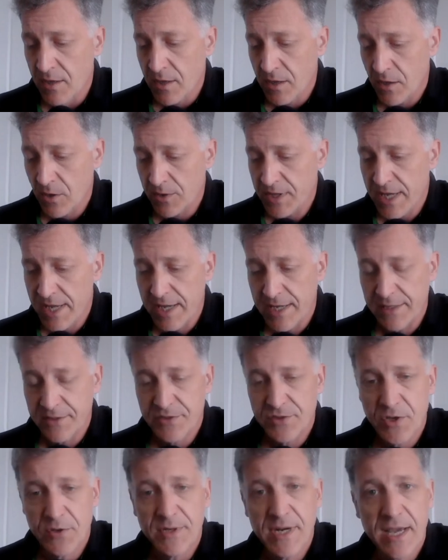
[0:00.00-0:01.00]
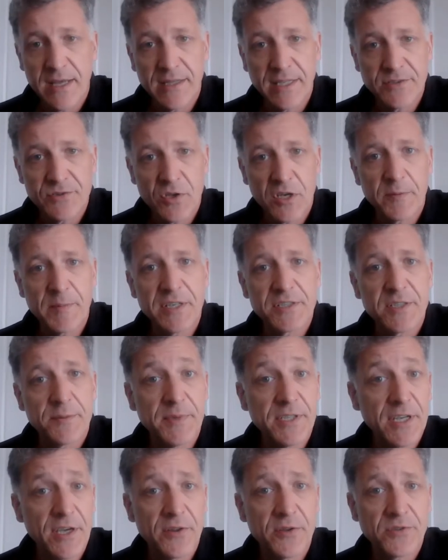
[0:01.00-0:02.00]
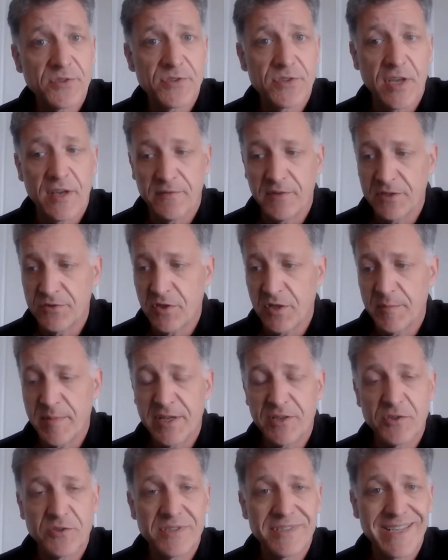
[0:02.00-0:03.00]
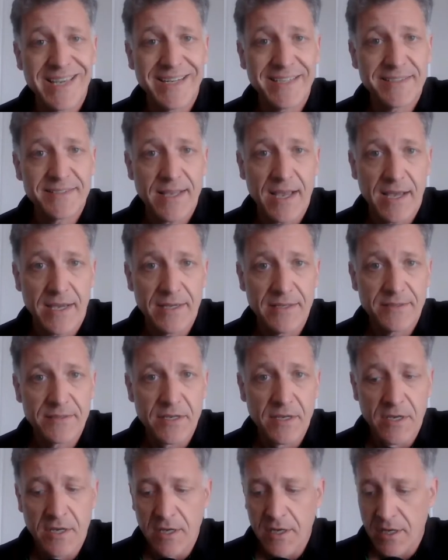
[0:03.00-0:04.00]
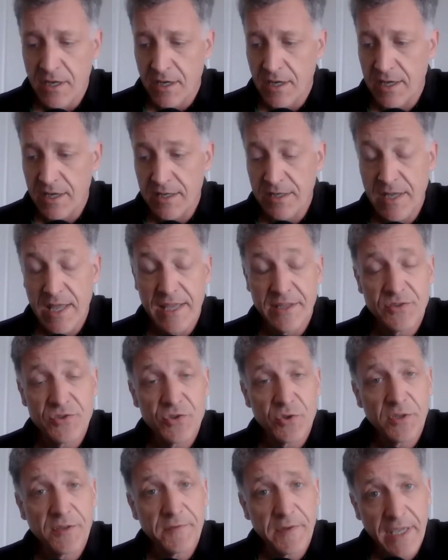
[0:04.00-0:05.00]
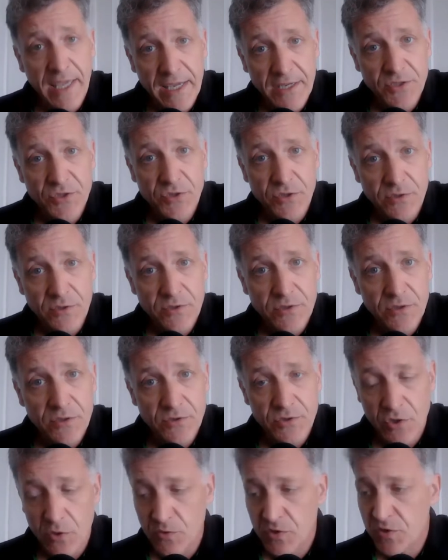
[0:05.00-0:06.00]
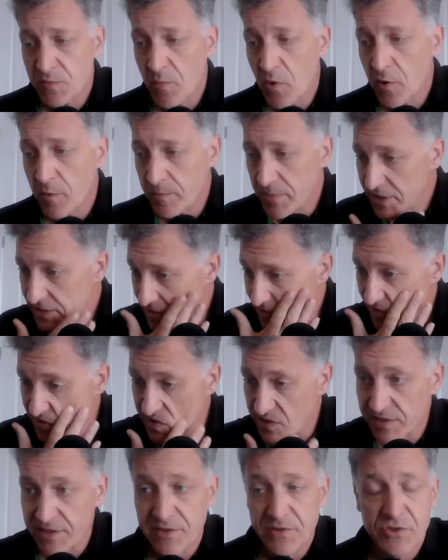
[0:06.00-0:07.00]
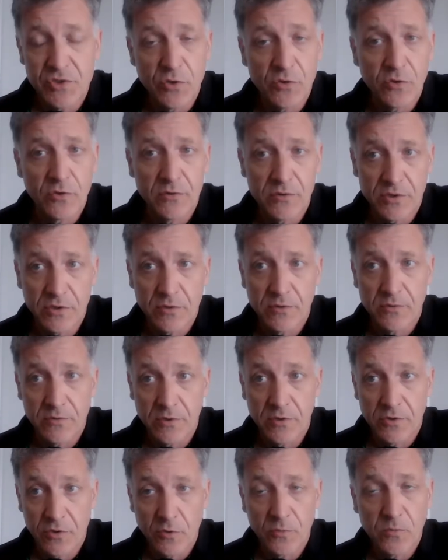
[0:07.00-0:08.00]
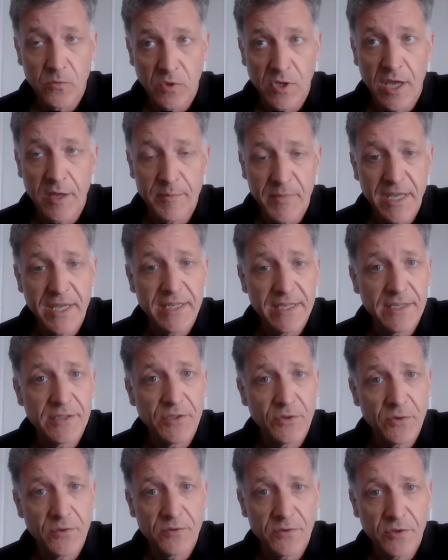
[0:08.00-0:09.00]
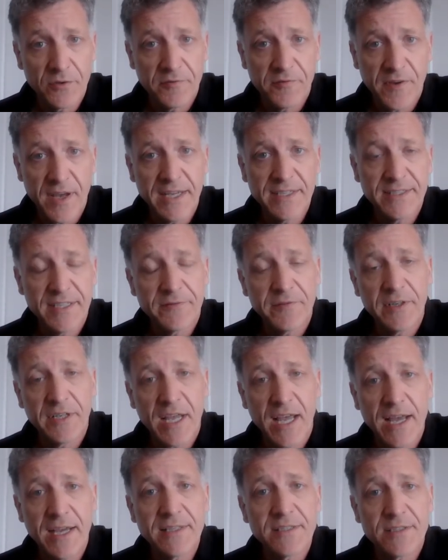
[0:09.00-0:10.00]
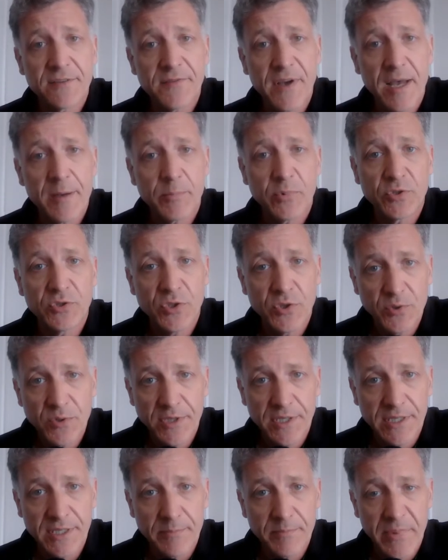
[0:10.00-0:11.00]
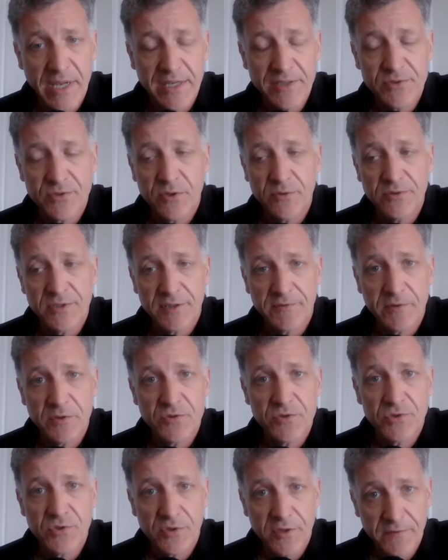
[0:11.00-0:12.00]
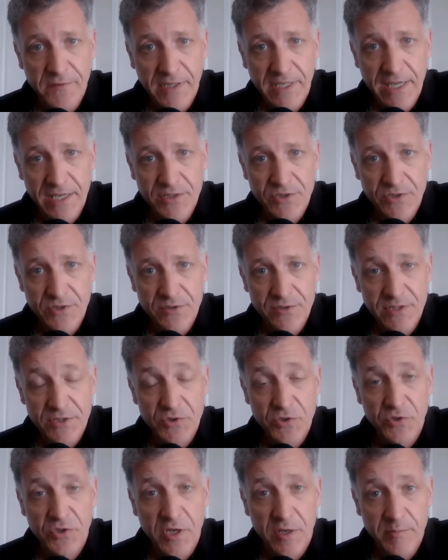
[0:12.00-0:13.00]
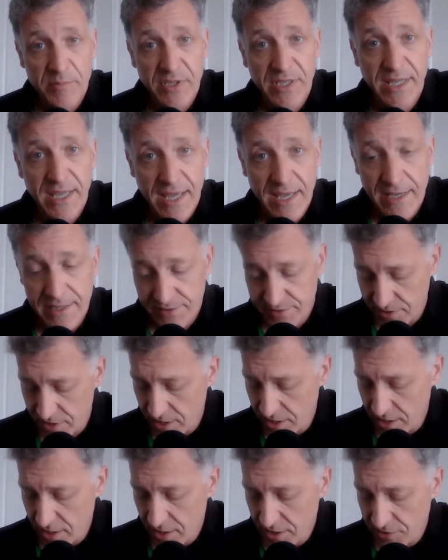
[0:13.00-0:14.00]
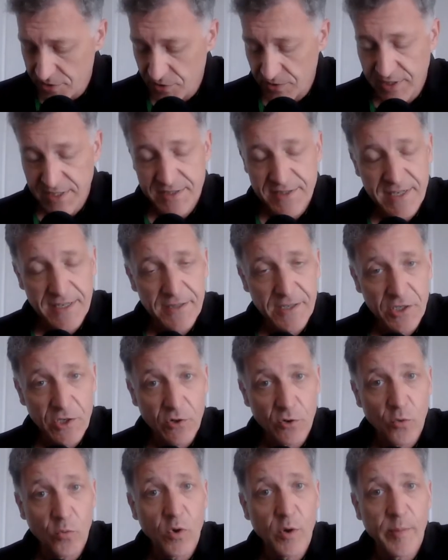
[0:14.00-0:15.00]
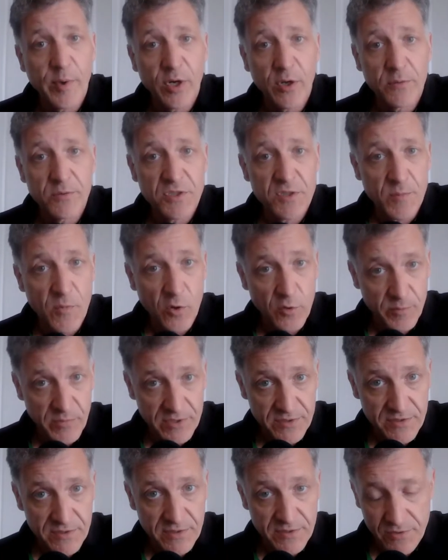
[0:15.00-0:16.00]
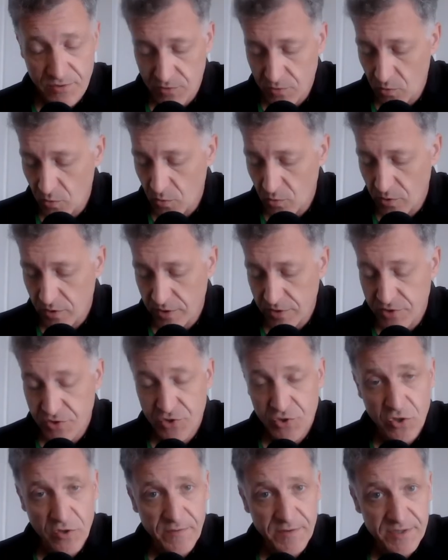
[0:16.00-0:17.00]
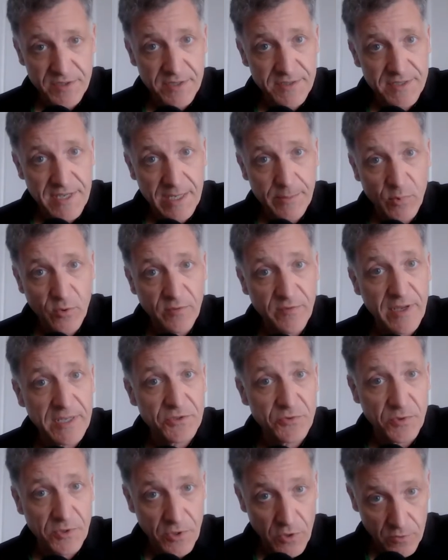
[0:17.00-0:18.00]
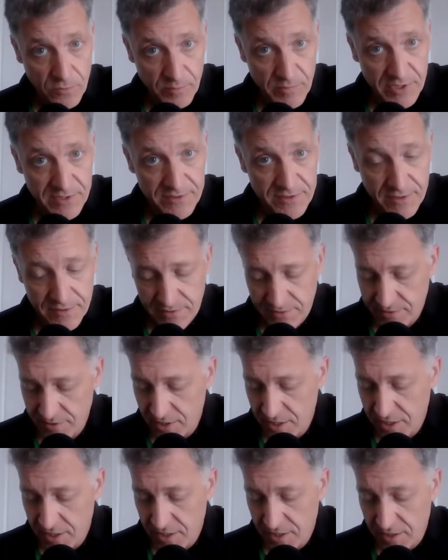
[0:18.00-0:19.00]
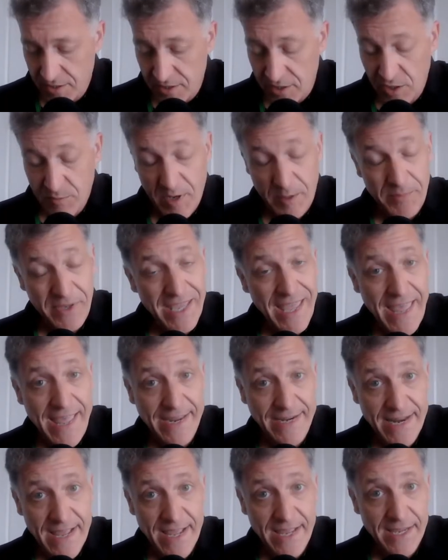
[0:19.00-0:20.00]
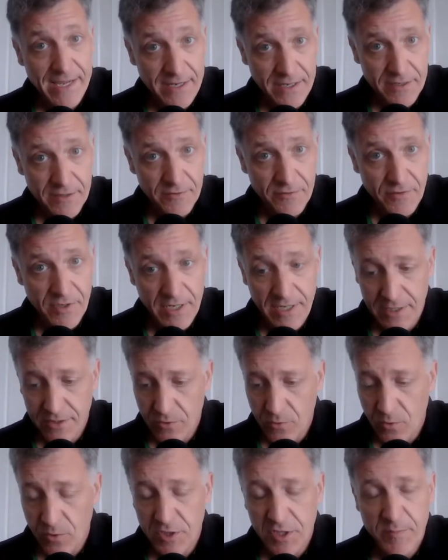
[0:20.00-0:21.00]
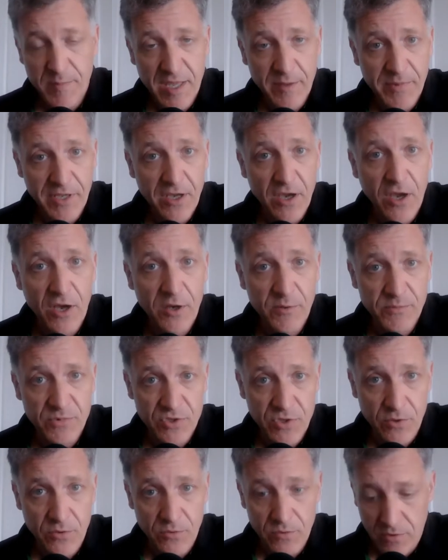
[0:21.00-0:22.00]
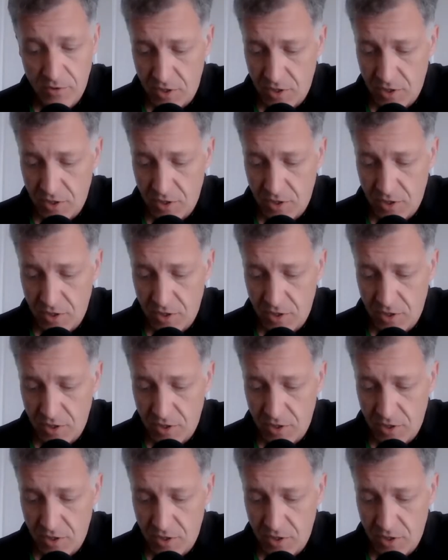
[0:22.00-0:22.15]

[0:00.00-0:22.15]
Okay, so now let's talk about some of the other stuff. Let's talk about your set asides. Uh, and certifications. So small businesses, you'll you'll you'll come in and you'll you'll find different kinds of opportunity based on different certifications that your company has. So let's say that you're a woman-owned small business or service-disabled veteran-owned business. You might be 8A, right? Or you may be Hub Zone.